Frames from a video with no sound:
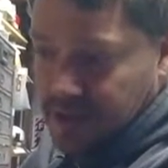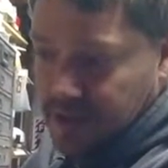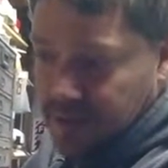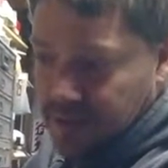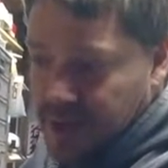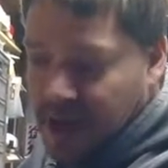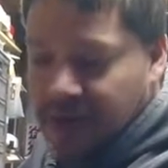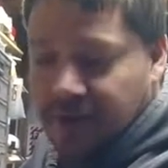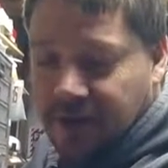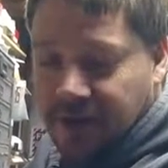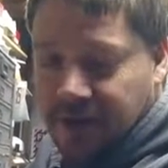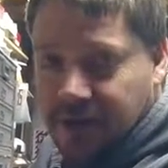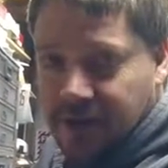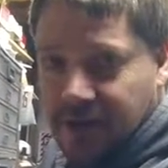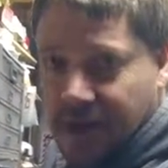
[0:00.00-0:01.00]

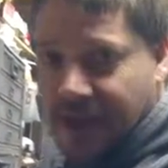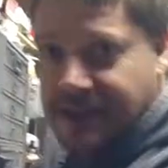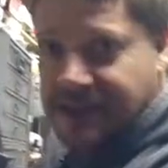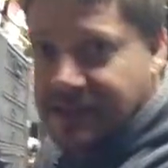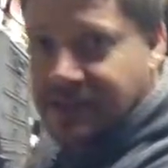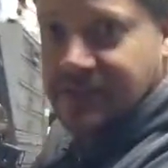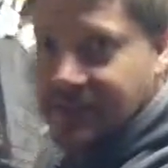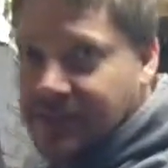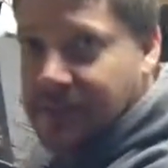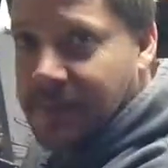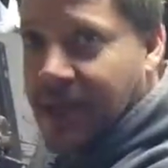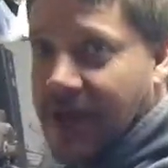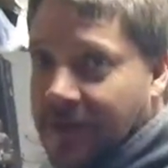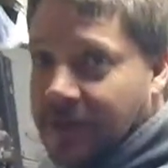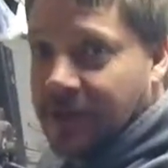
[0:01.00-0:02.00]
battery acid is in the
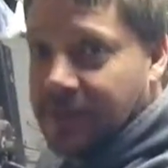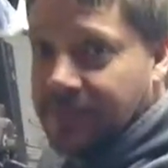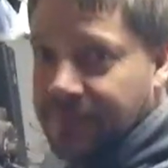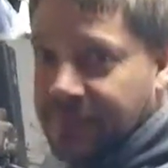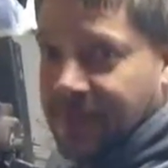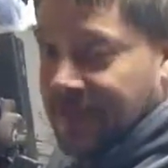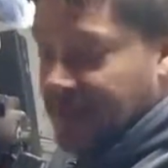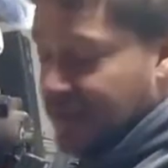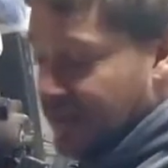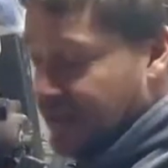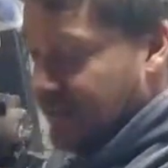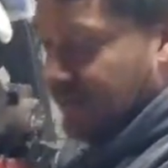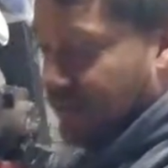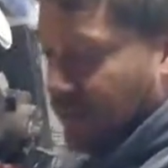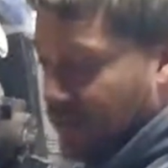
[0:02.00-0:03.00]
battery.
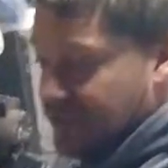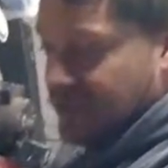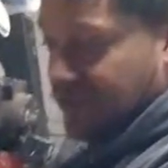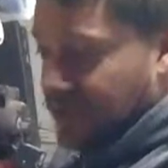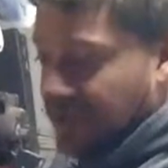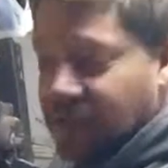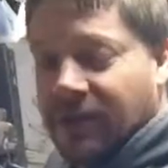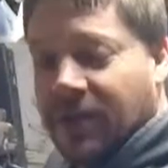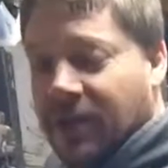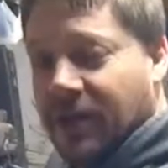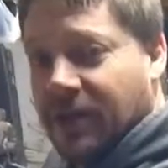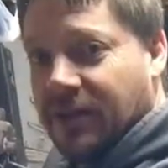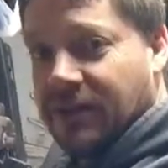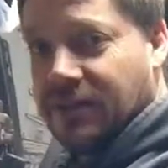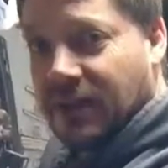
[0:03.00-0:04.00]
Of course, you're getting
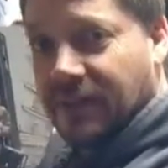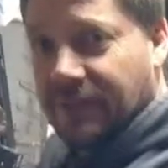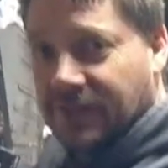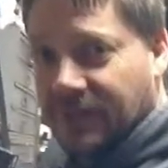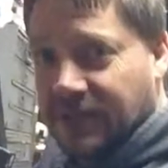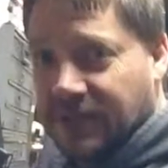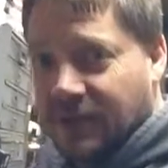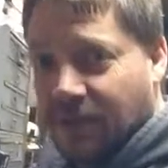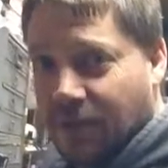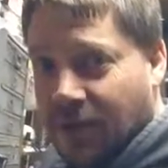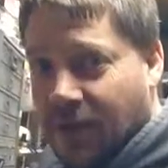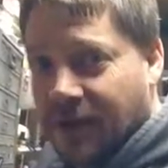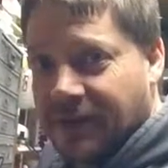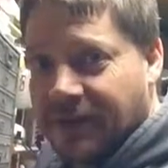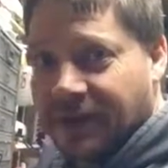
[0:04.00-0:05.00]
the lovely
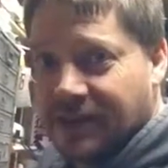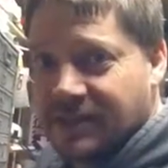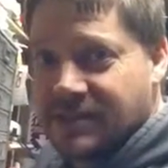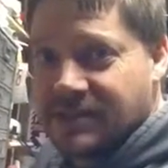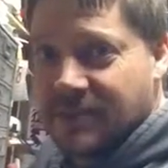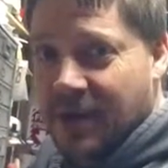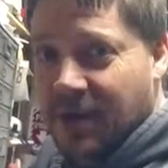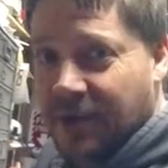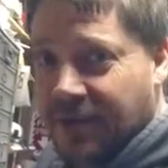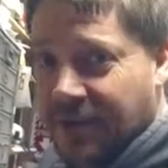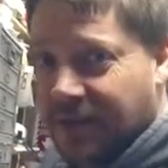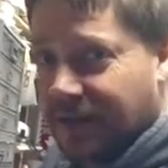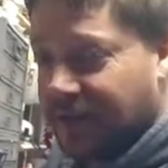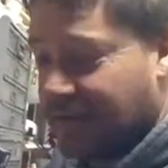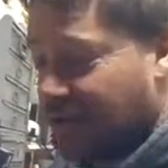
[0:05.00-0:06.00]
rotten egg smell
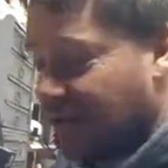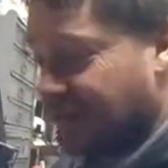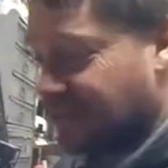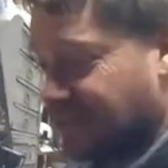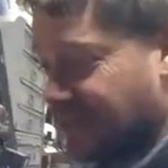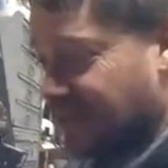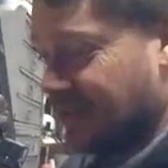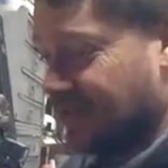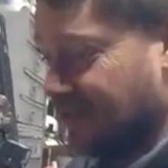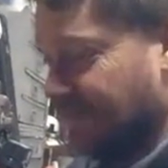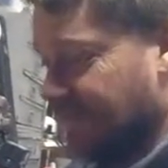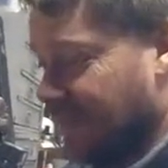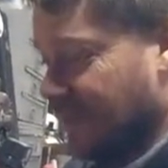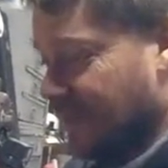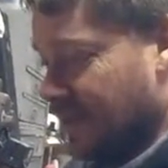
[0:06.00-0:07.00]
here all of a sudden.
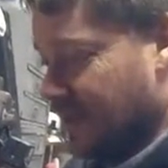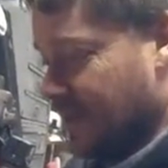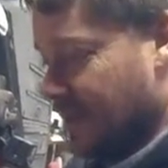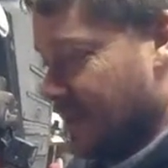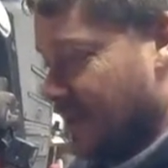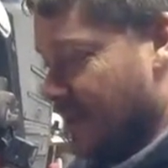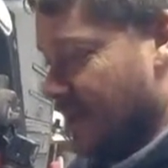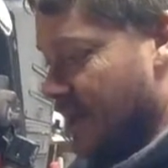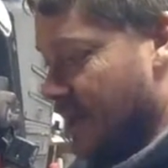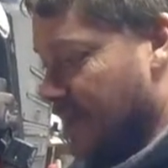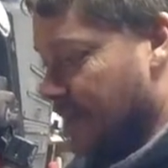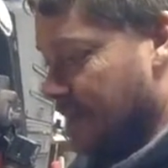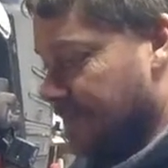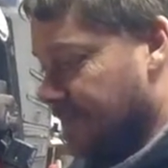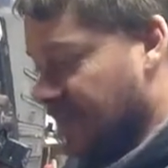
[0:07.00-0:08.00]

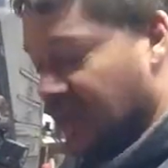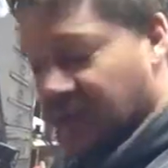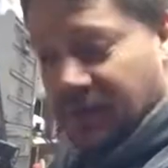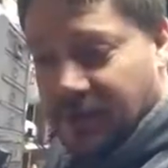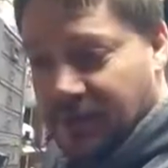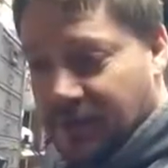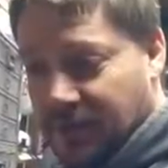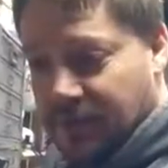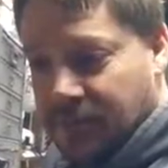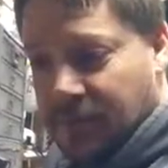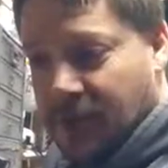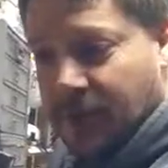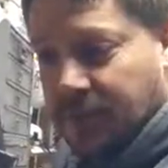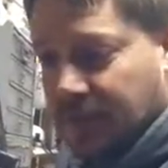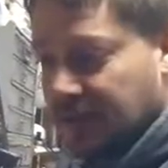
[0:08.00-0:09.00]
You can hear it
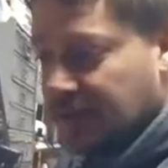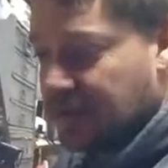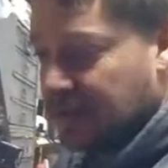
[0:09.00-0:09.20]
bubbling.